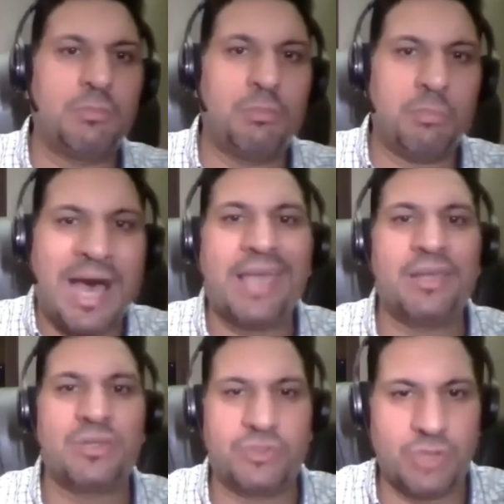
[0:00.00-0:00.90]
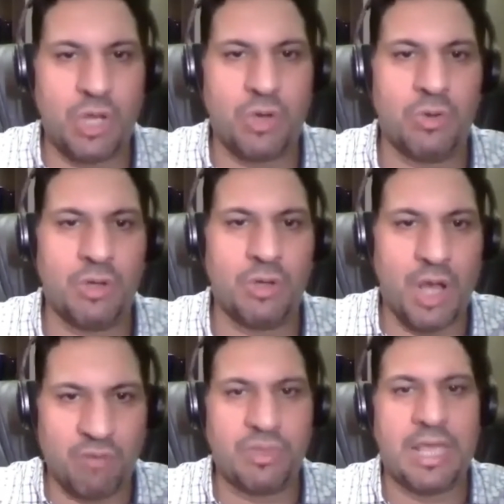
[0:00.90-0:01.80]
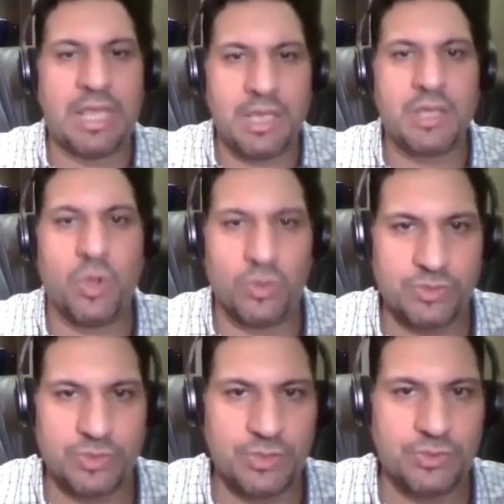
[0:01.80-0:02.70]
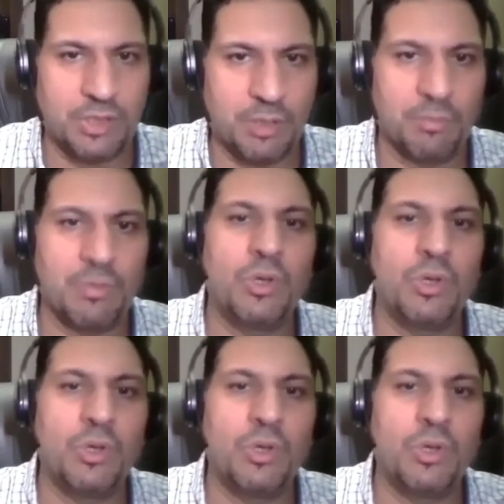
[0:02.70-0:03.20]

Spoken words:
milestone of the ecosystem.